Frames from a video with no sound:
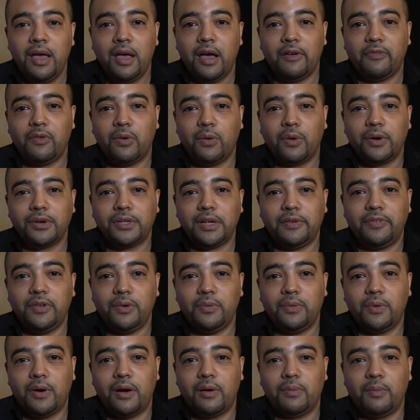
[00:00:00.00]
Of course, if
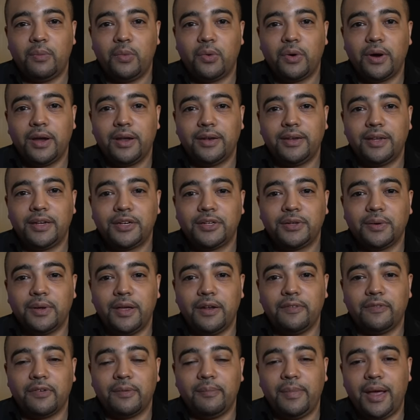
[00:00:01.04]
you want more additional
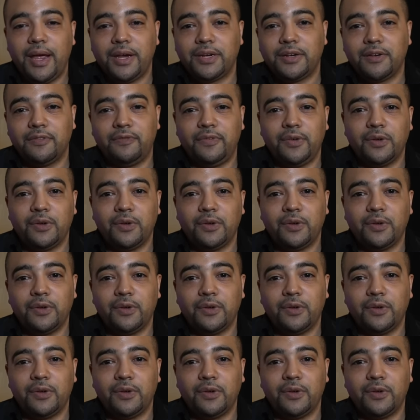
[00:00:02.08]
information,